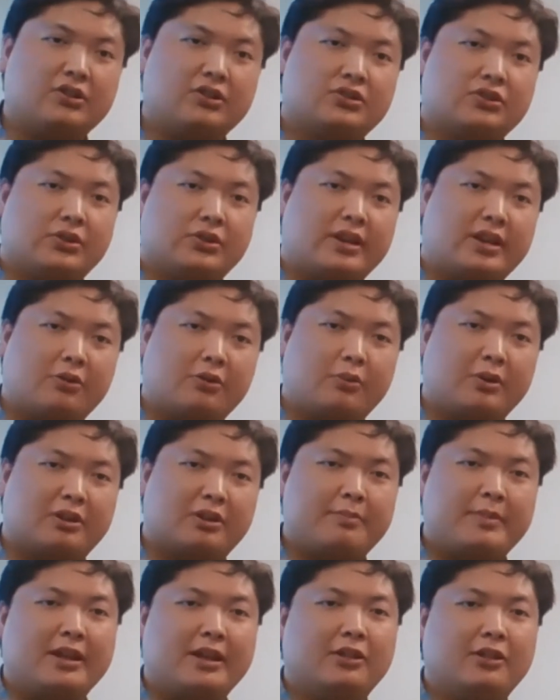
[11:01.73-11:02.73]
She is also here
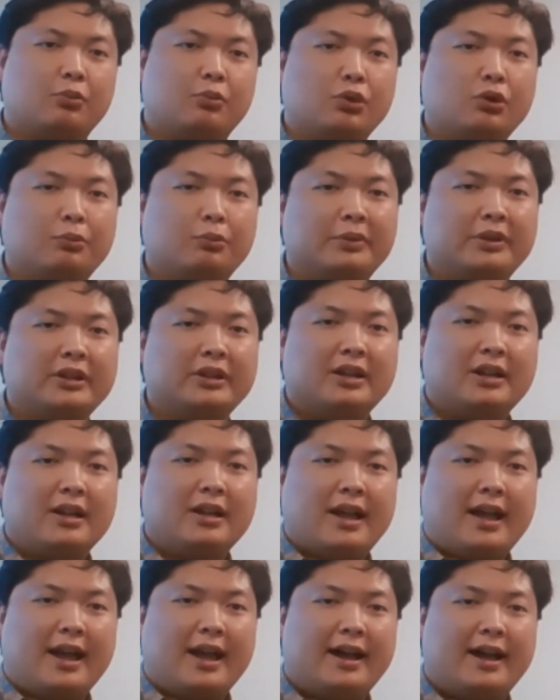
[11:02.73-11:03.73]
with me in the room,
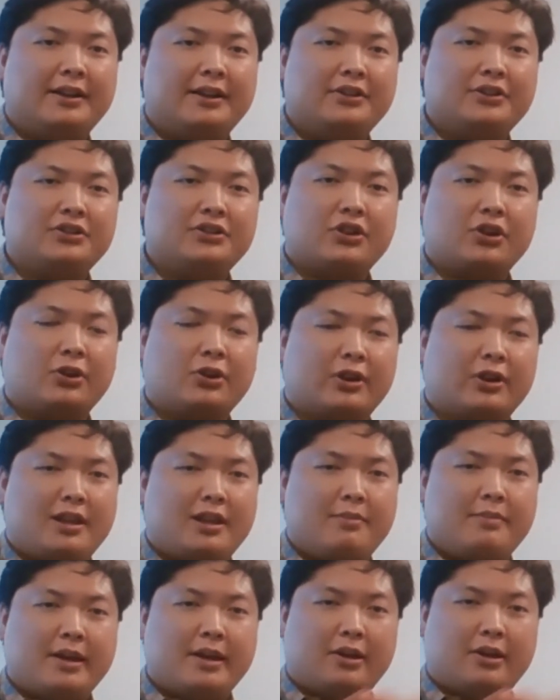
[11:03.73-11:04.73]
and her
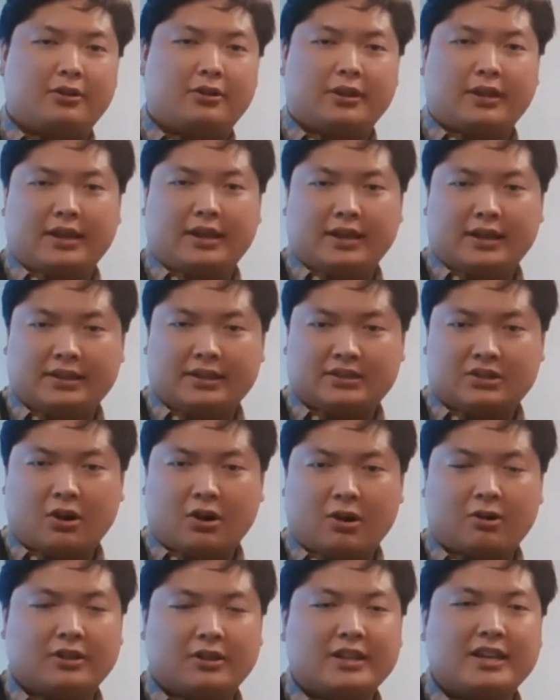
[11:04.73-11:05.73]
email is
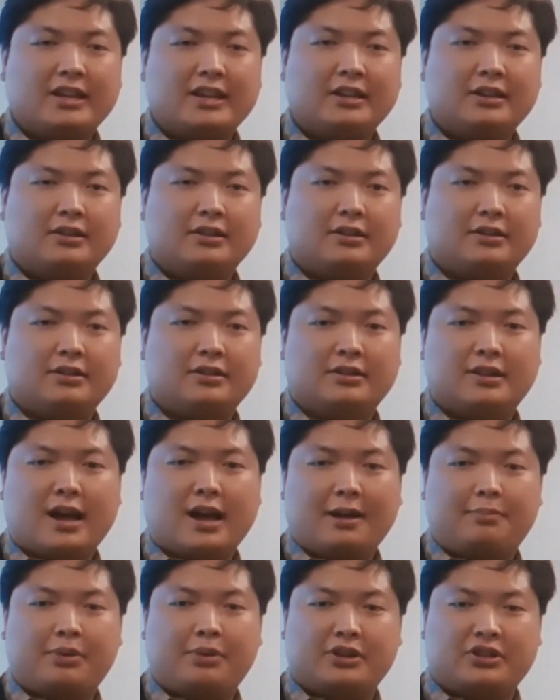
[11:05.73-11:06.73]

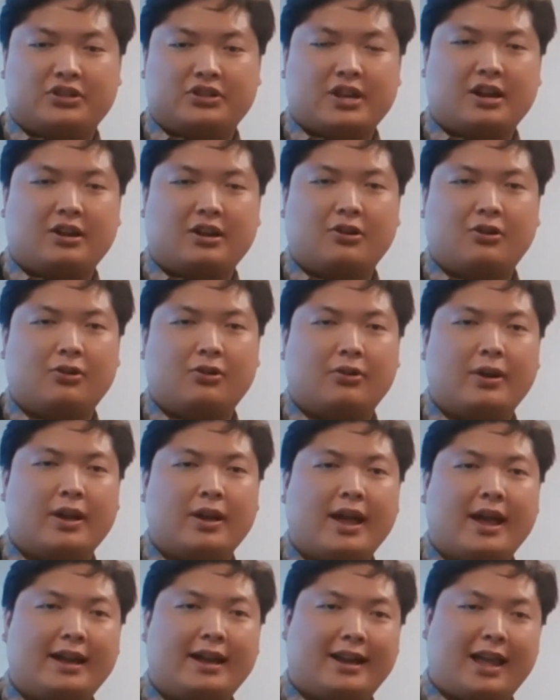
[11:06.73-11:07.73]

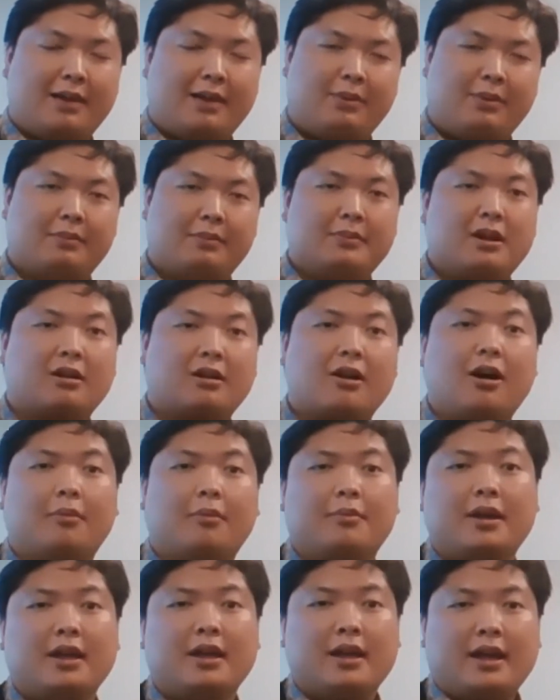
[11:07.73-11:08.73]

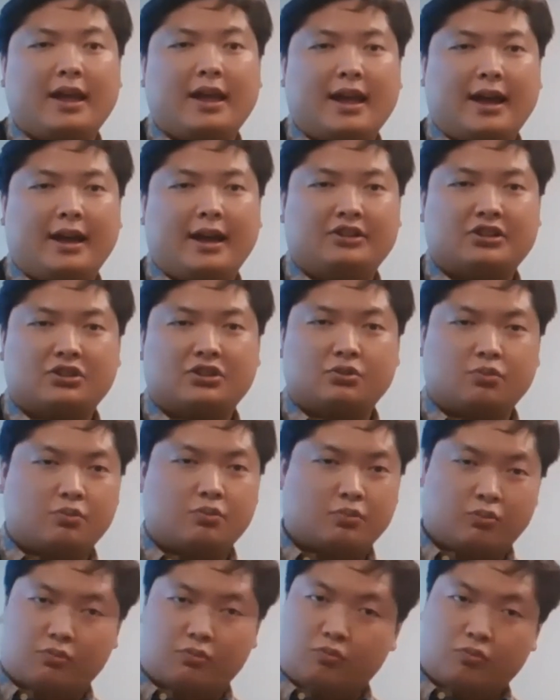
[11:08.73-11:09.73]
arlene.pacheco@abm.com. And just
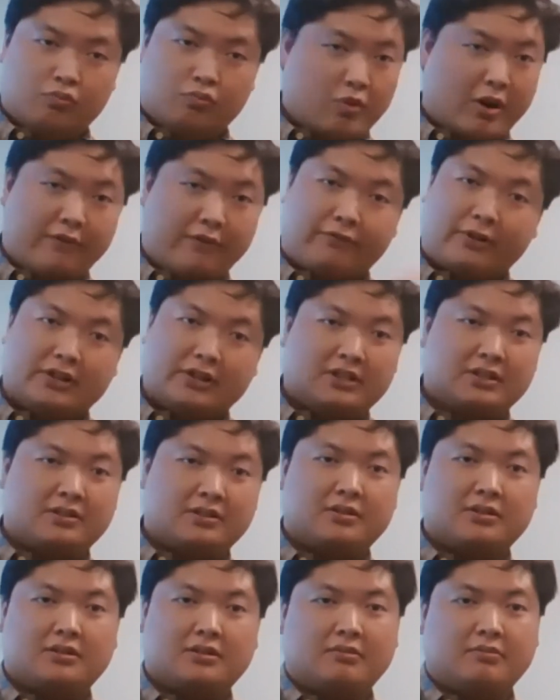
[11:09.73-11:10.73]
reference
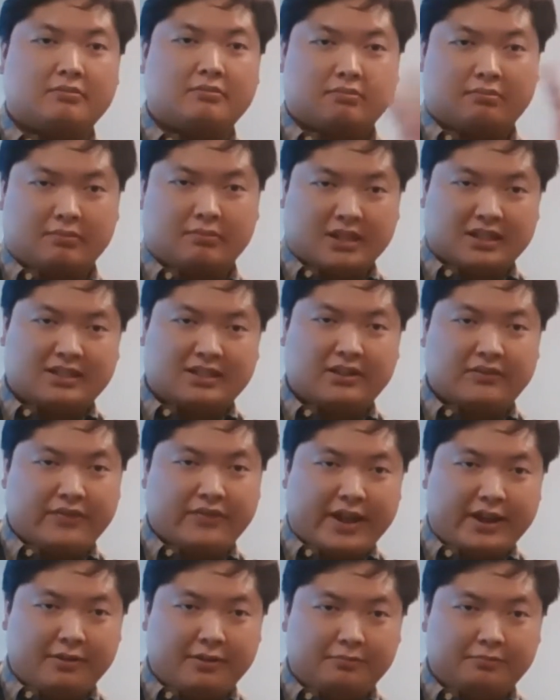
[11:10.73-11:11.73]
this
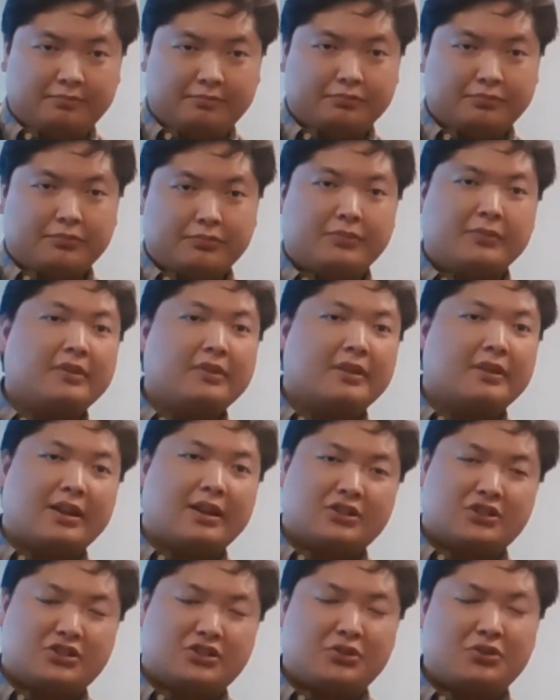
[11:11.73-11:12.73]
event,
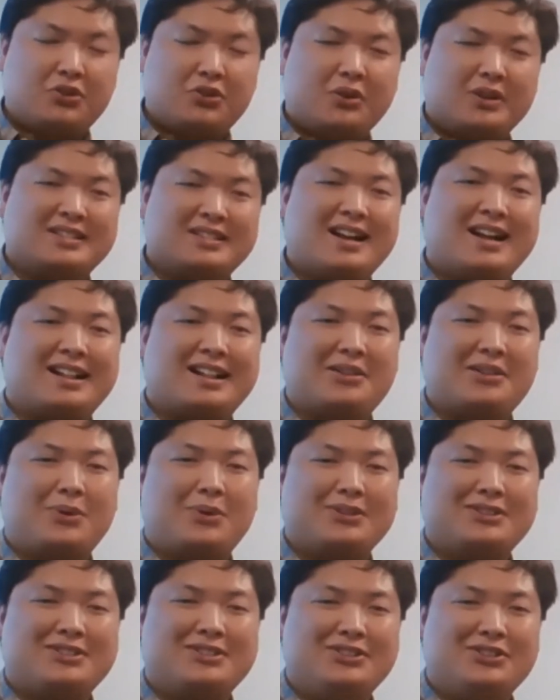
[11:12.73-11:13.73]
and she'll know exactly
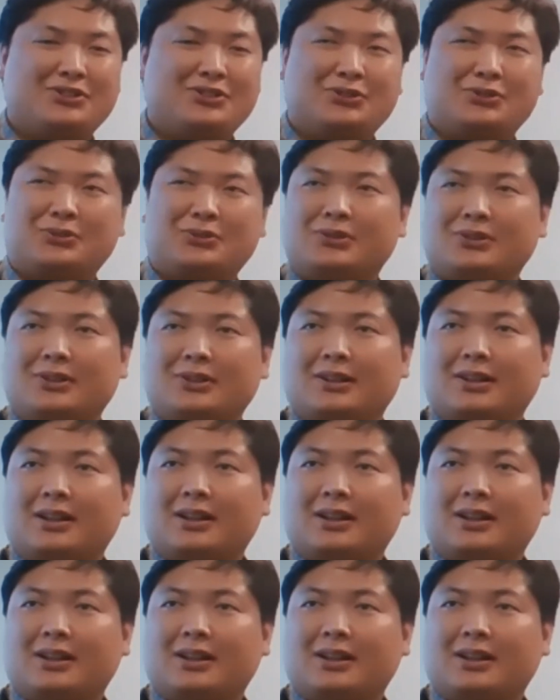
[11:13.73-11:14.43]
what to do.